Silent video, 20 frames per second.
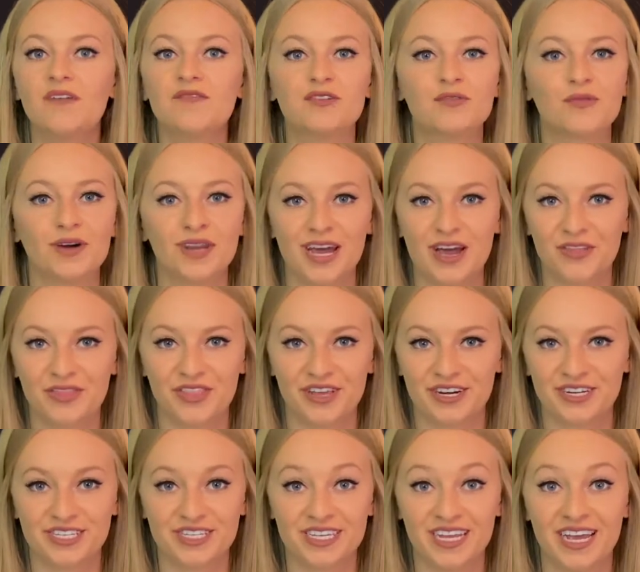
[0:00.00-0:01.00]
everyone out
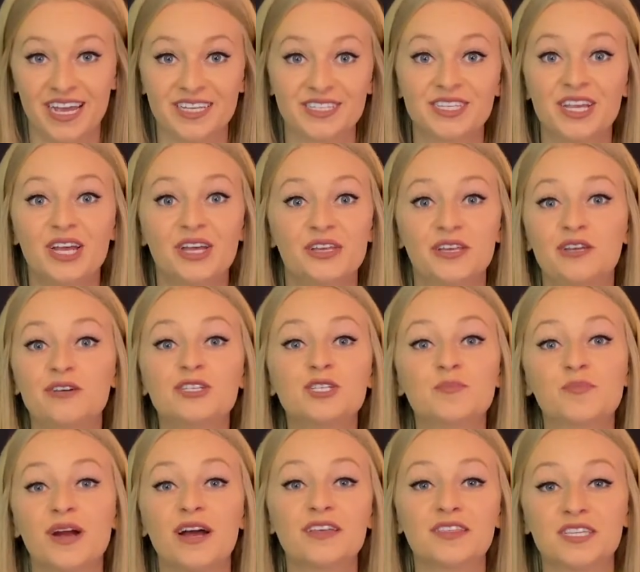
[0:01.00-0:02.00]
there says use
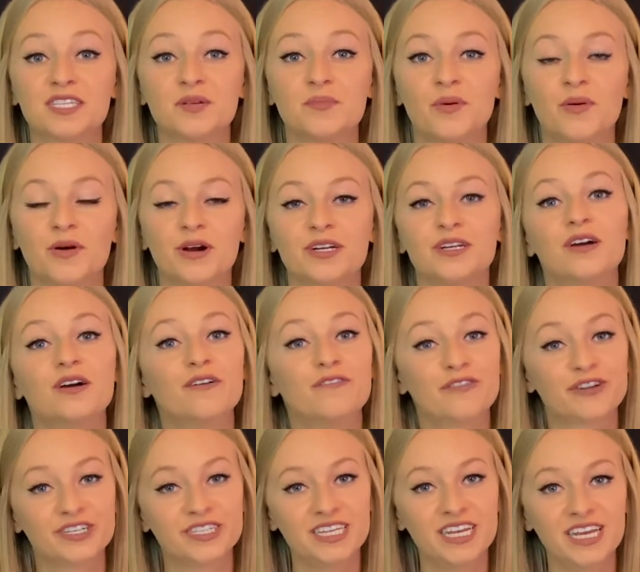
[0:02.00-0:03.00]
breath support
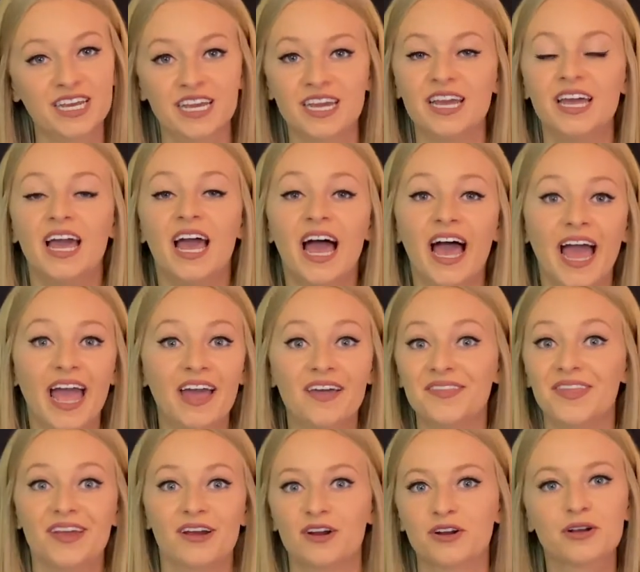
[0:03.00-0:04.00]
for singing,
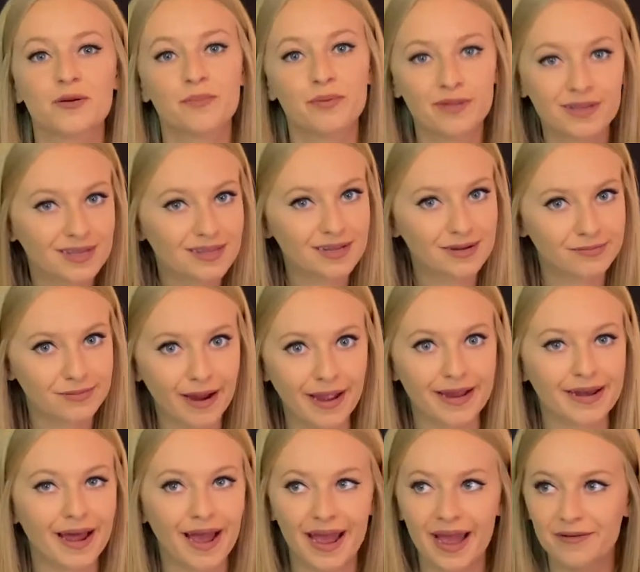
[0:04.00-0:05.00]
and they are completely
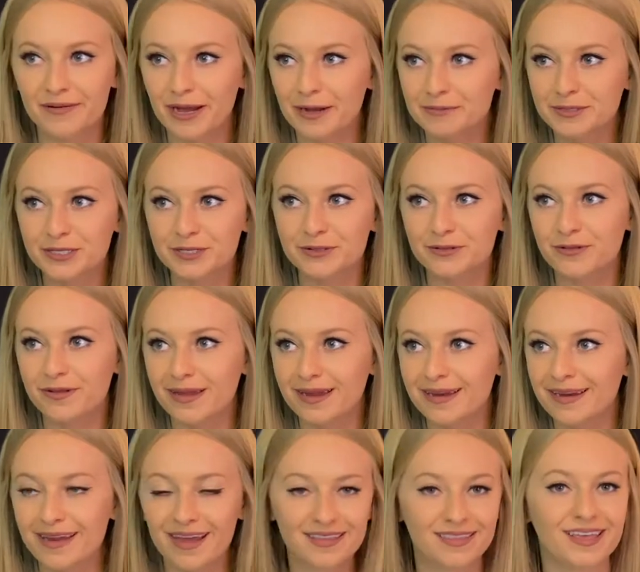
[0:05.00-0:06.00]
right. I have
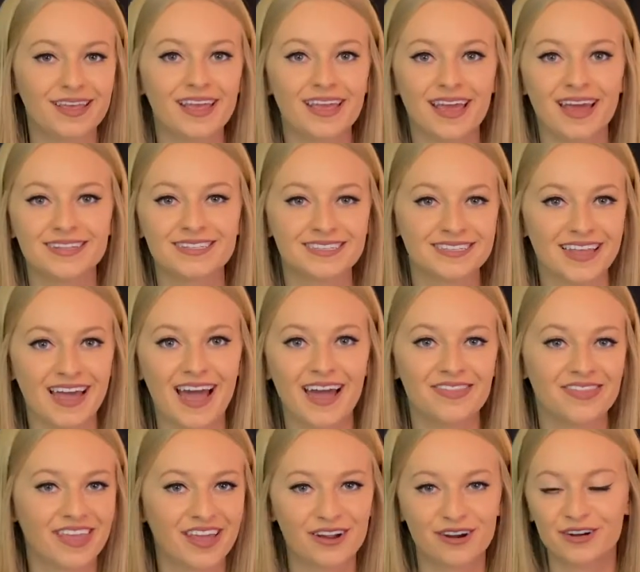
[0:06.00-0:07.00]
absolutely nothing against
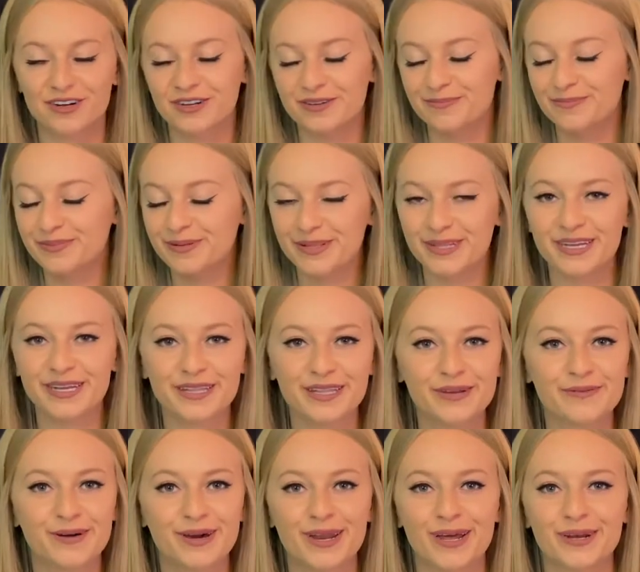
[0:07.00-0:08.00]
that. They are
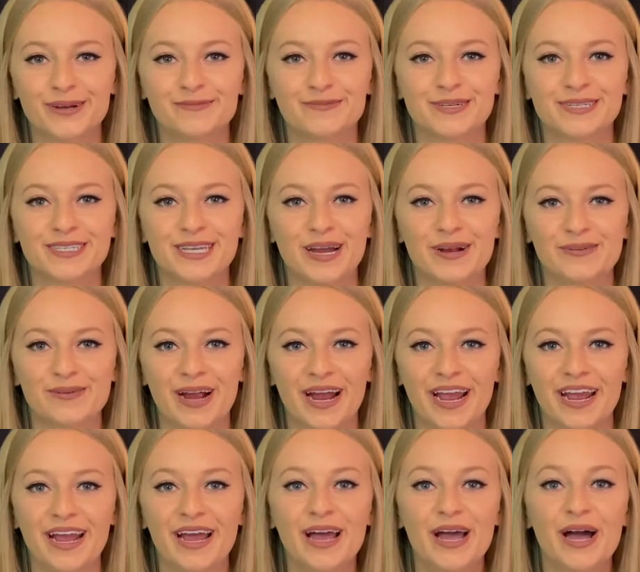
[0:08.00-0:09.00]
completely 100%
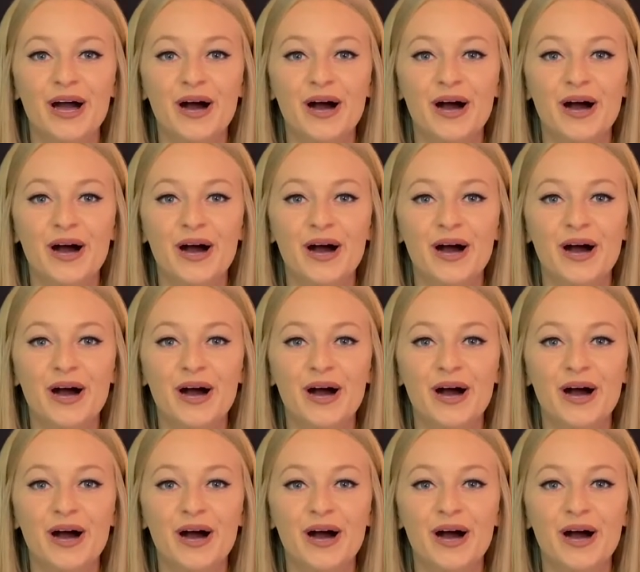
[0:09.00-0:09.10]
right.